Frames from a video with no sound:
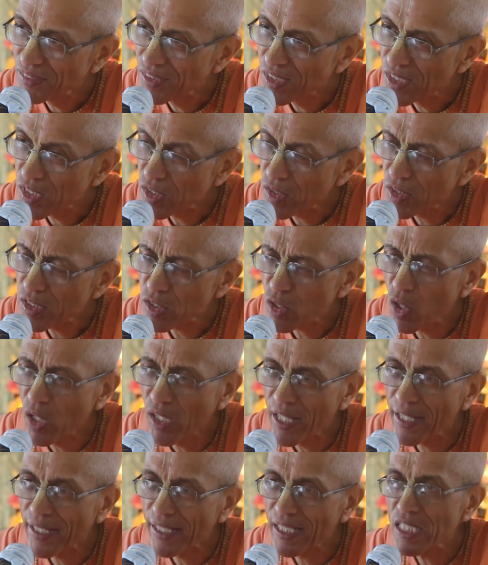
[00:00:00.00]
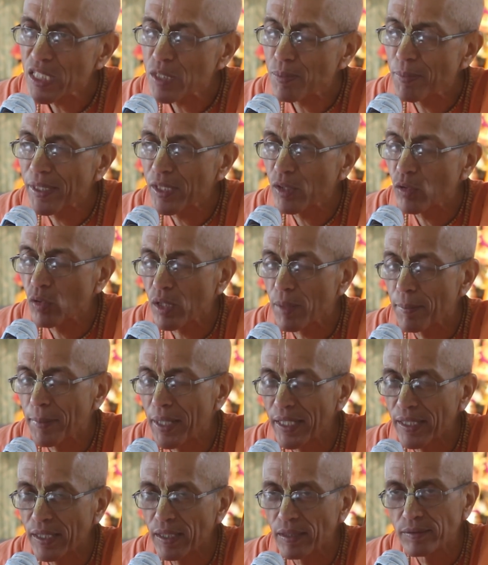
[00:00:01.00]
So it's all arranged by
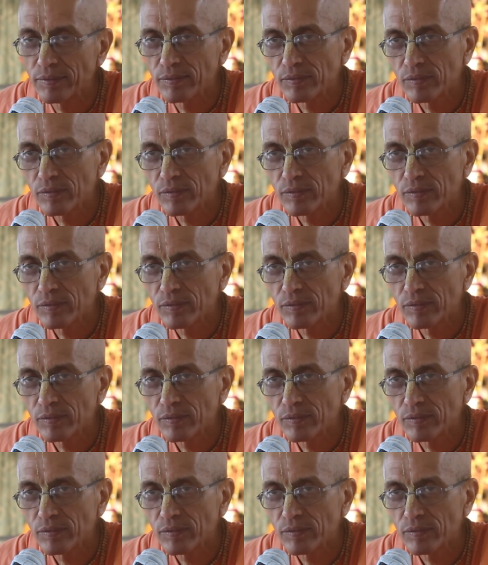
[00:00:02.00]
Yogamaya,